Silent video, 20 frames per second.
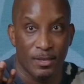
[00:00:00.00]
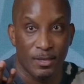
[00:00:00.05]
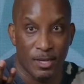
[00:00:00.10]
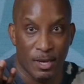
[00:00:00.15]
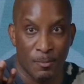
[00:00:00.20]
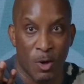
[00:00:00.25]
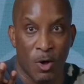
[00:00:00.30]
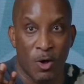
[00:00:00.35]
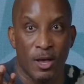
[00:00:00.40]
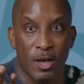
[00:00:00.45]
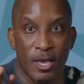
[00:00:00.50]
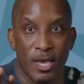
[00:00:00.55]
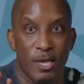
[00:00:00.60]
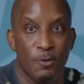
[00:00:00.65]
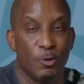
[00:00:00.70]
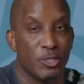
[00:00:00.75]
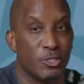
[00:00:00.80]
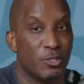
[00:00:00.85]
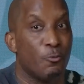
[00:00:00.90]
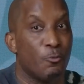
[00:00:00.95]
Come on, he
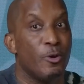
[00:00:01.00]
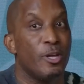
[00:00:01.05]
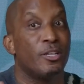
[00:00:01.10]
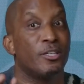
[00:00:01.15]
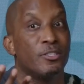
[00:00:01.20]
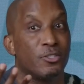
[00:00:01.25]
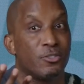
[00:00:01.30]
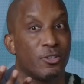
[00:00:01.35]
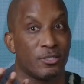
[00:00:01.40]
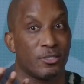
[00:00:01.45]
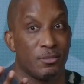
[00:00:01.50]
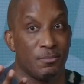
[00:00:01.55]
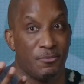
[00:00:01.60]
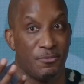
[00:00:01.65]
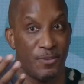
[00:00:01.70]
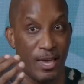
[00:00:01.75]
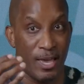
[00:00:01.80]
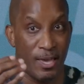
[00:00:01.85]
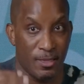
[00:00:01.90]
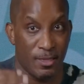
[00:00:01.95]
wants to reconstruct some
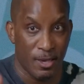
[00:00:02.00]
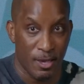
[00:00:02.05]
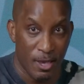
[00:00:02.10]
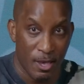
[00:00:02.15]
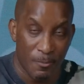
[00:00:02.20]
faith